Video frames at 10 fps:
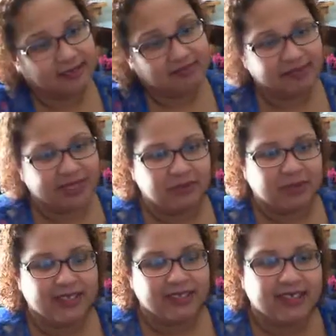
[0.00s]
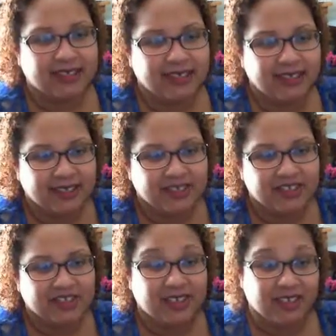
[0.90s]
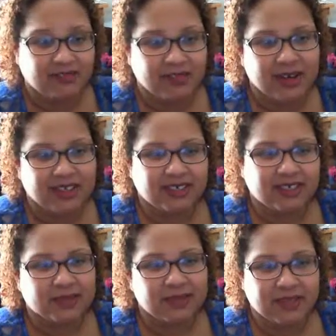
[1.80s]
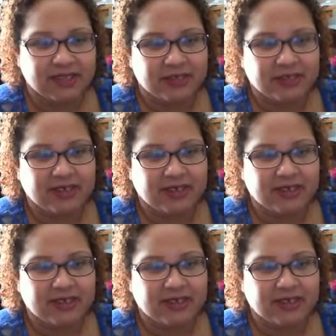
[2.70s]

that's basically it though so thank for watching and blessed to be